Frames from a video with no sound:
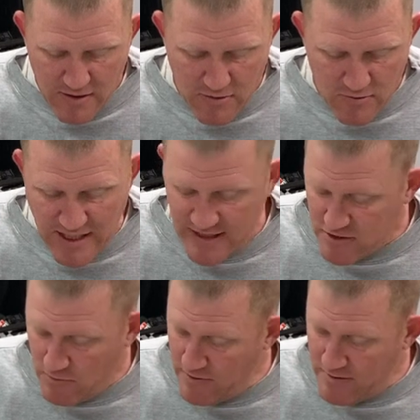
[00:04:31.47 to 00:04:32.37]
Okay,
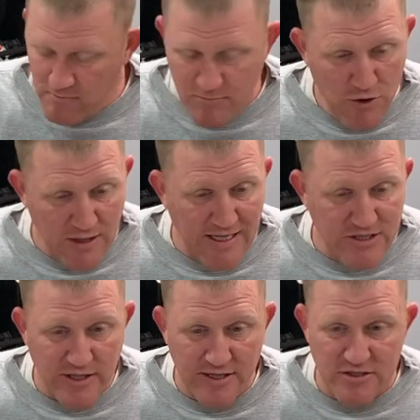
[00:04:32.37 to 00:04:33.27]
so when Buick
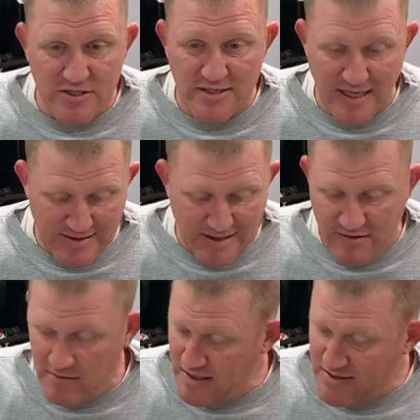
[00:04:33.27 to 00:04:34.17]
engineers sat
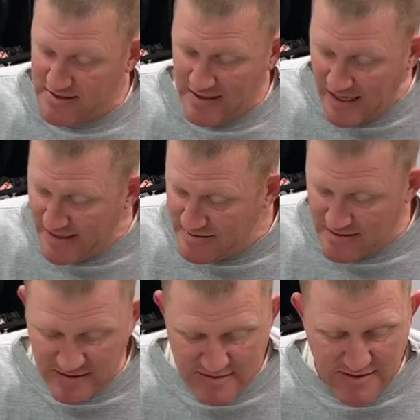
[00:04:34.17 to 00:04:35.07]
down and designed
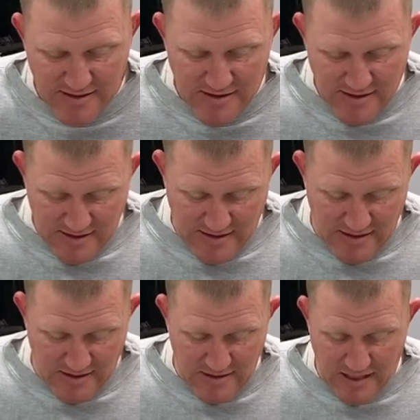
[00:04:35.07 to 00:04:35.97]
this,
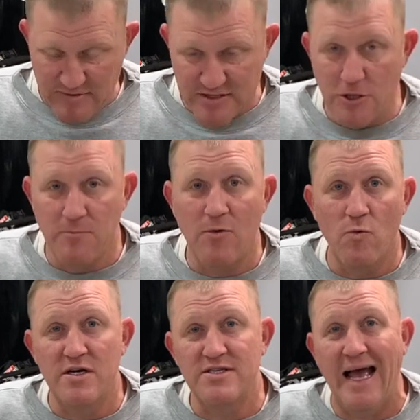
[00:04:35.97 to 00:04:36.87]
I'm assuming
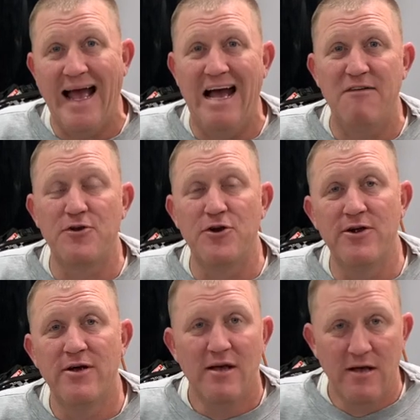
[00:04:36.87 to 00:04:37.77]
was
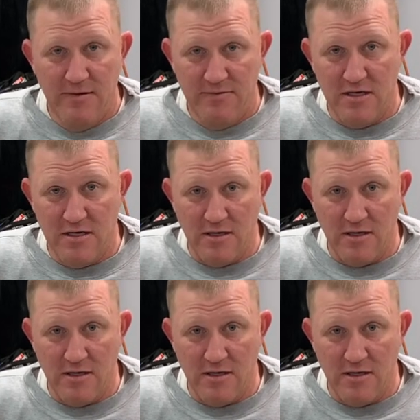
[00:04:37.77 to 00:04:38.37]
after the